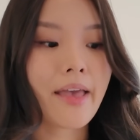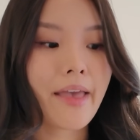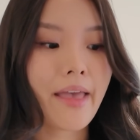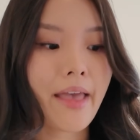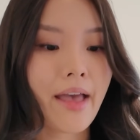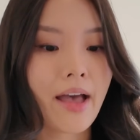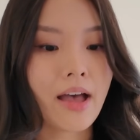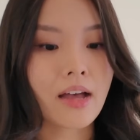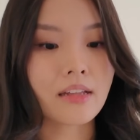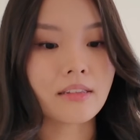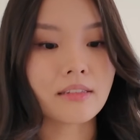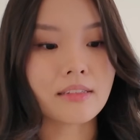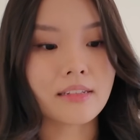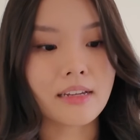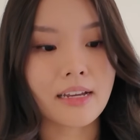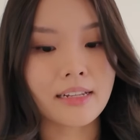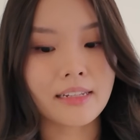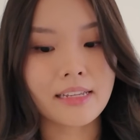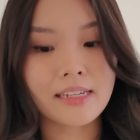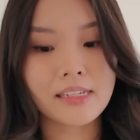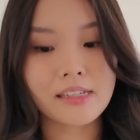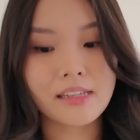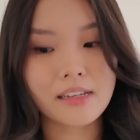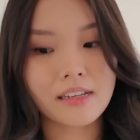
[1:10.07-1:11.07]
and
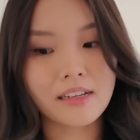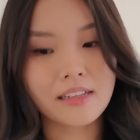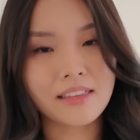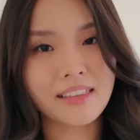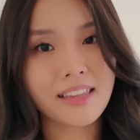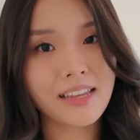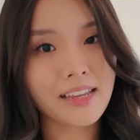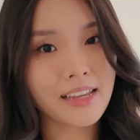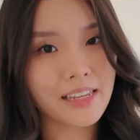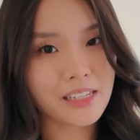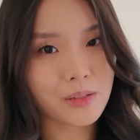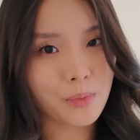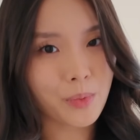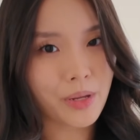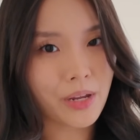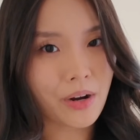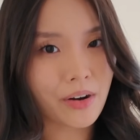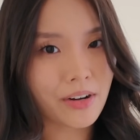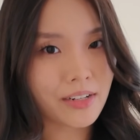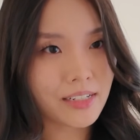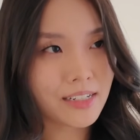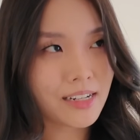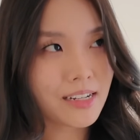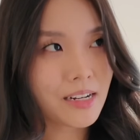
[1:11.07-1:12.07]
at least the good thing is we
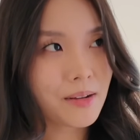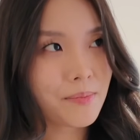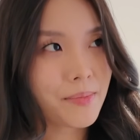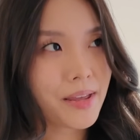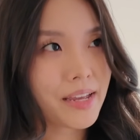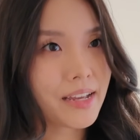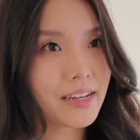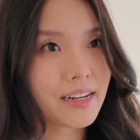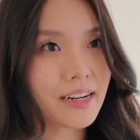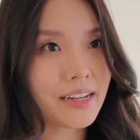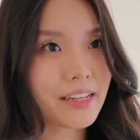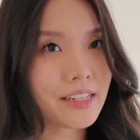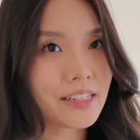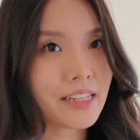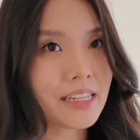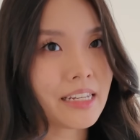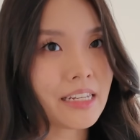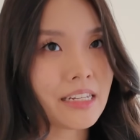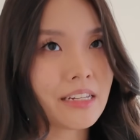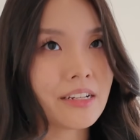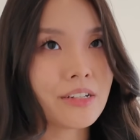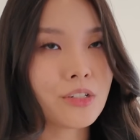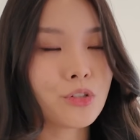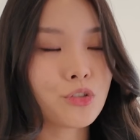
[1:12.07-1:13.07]
aren't gonna make an
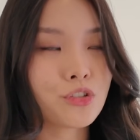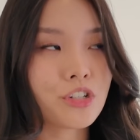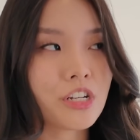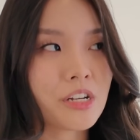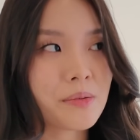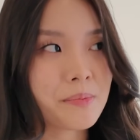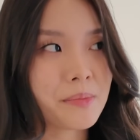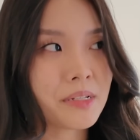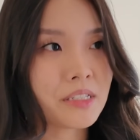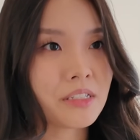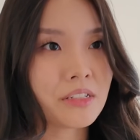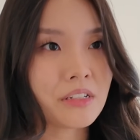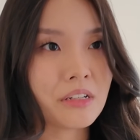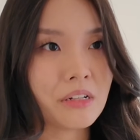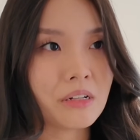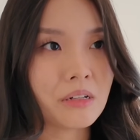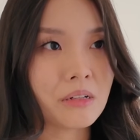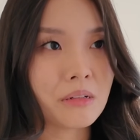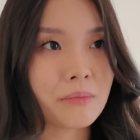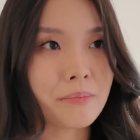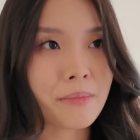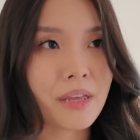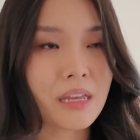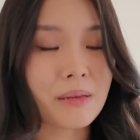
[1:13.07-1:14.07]
IKEA trip
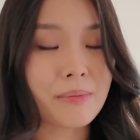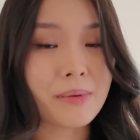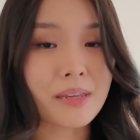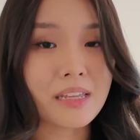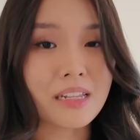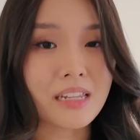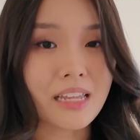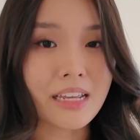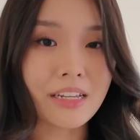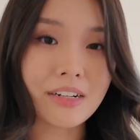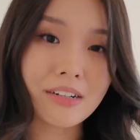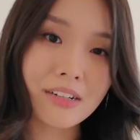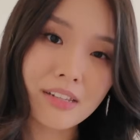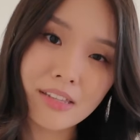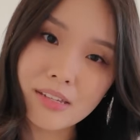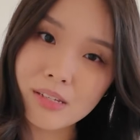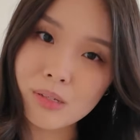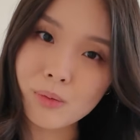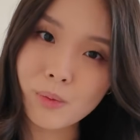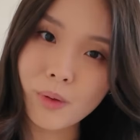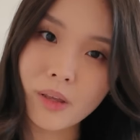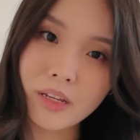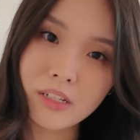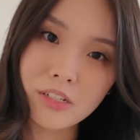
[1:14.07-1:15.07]
until maybe later
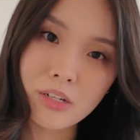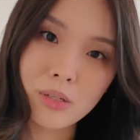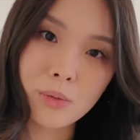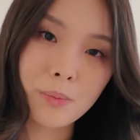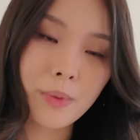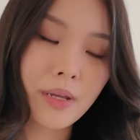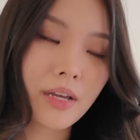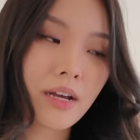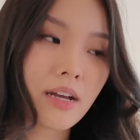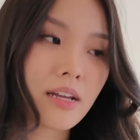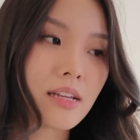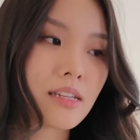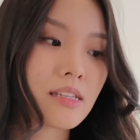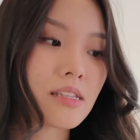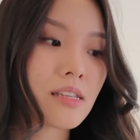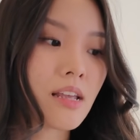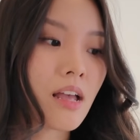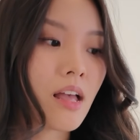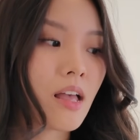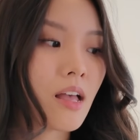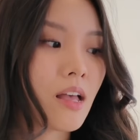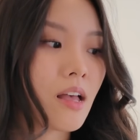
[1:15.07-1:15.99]
this week just because